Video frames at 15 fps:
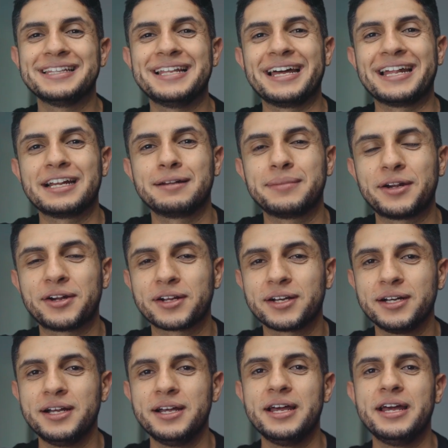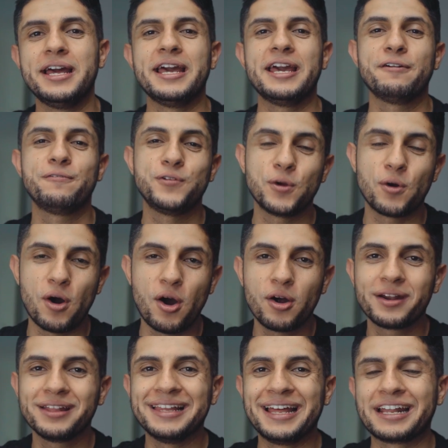in Latin America, if you
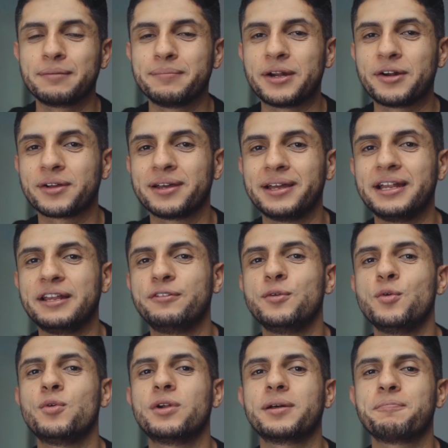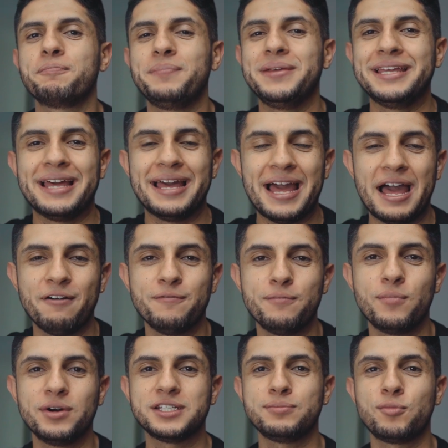are in Latin America, and if you want to be have
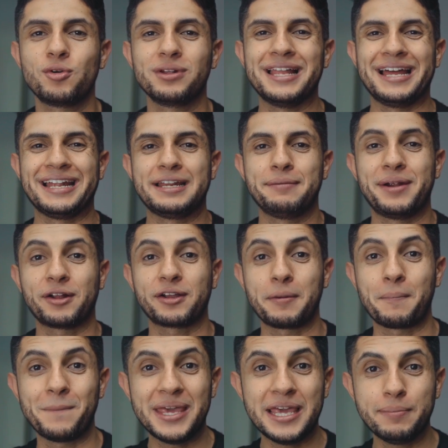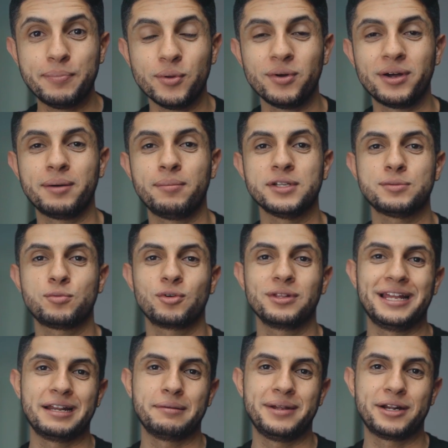much more Latin American people, a much more
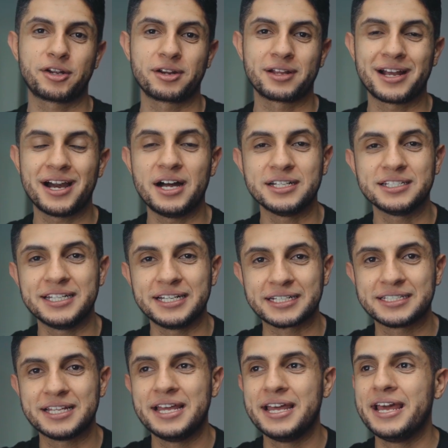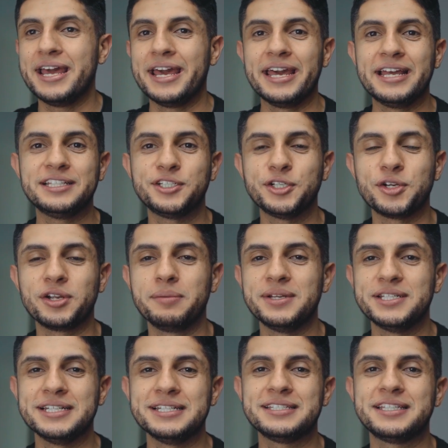Latin American context into your
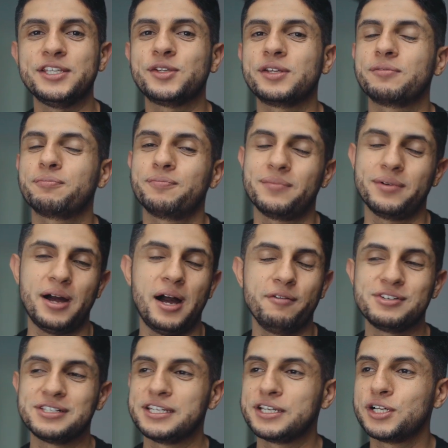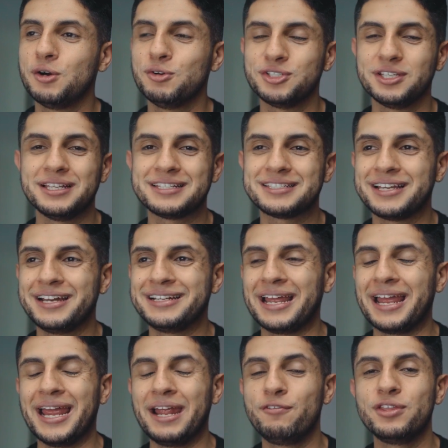images, then you can obviously go to this
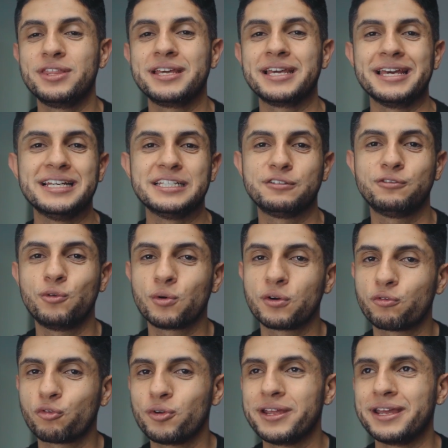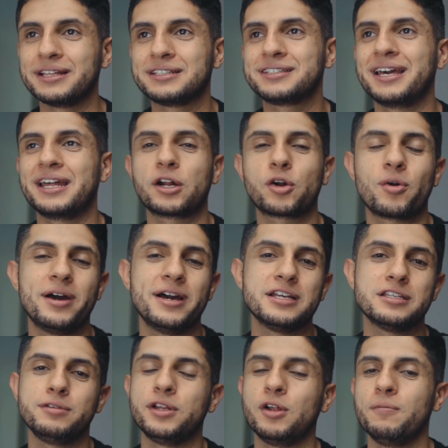site. Everything is for free. It's
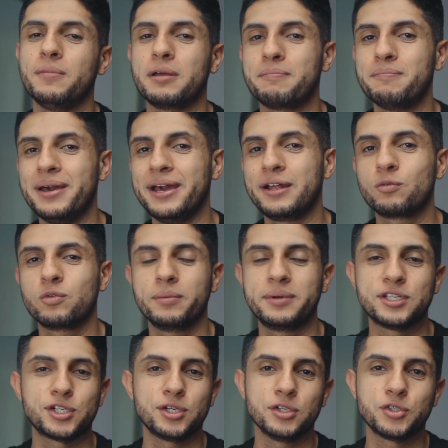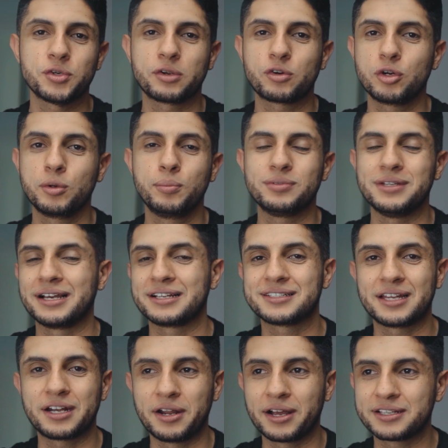categorized, you know, by men, women, children, groups,
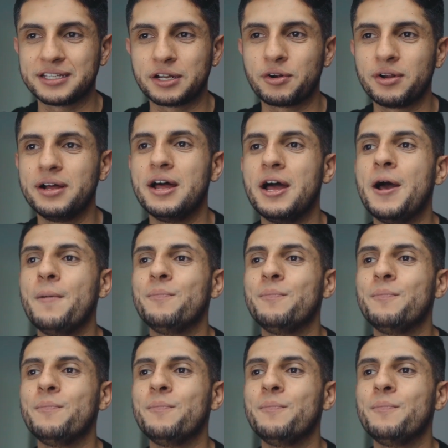etc., etc.,